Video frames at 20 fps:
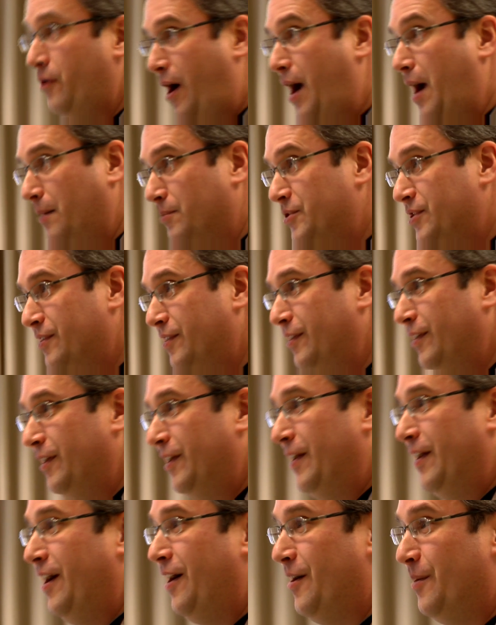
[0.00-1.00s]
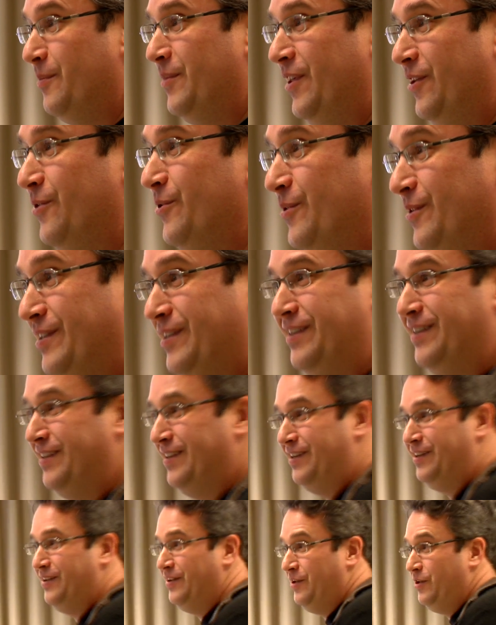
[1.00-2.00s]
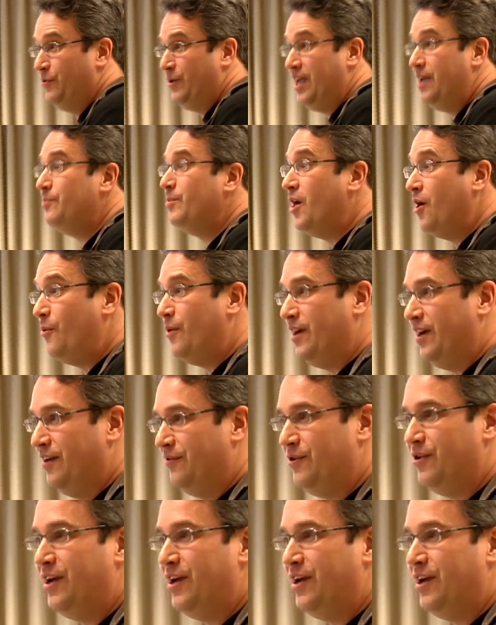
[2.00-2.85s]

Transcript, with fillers: what makes it both challenging